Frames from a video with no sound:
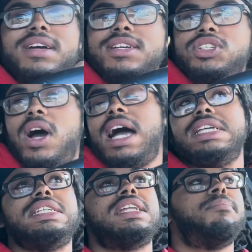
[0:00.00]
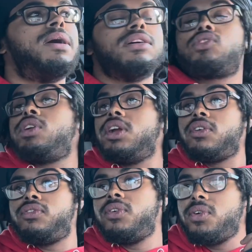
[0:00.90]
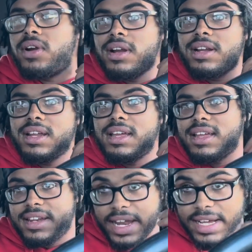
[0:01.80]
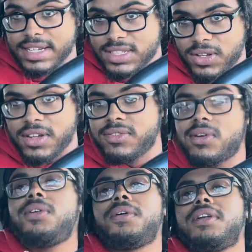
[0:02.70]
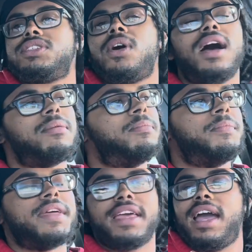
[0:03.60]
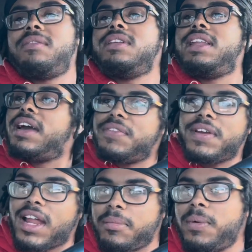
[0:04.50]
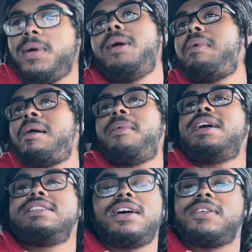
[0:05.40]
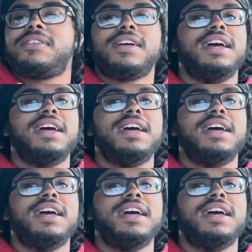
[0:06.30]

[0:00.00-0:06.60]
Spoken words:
So I seen about 3 or 4 niggas on the phone. So I'm definitely not pulling up by myself.